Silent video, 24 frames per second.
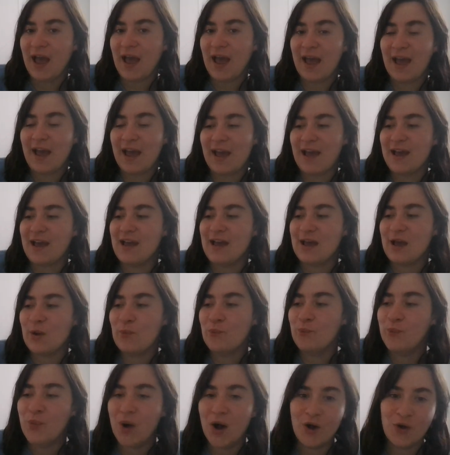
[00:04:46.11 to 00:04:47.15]
a
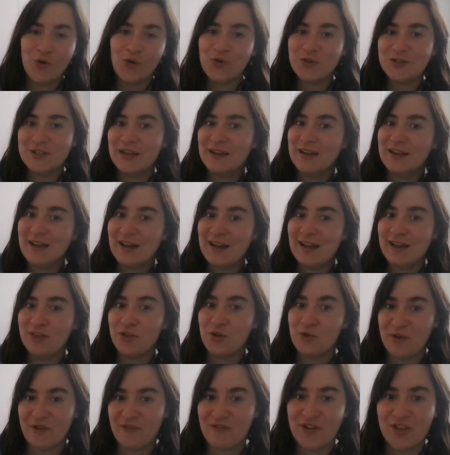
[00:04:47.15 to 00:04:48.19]
boat in
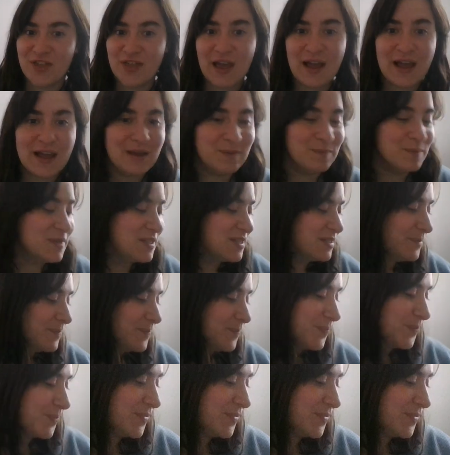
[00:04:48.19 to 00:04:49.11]
the River Thames.